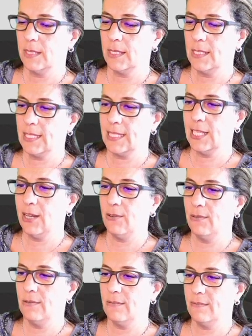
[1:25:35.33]

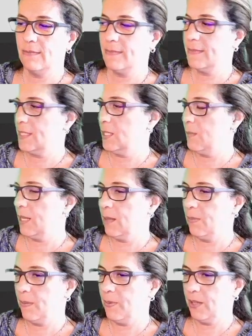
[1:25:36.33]
slow. So many
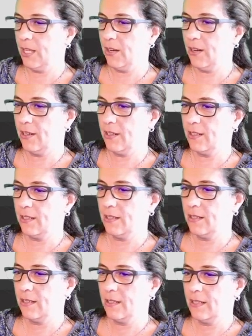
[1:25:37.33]
people here.
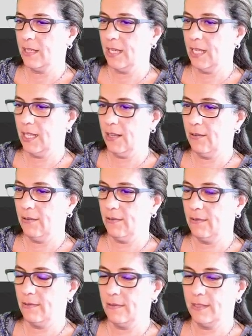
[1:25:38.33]
Hello?
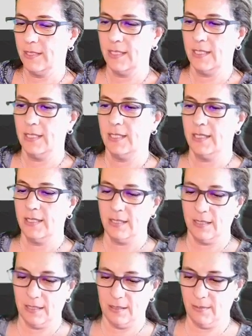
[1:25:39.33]

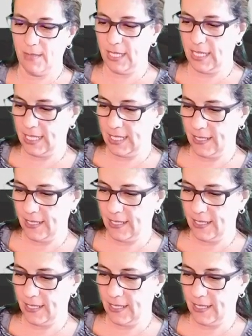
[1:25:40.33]
Oh man.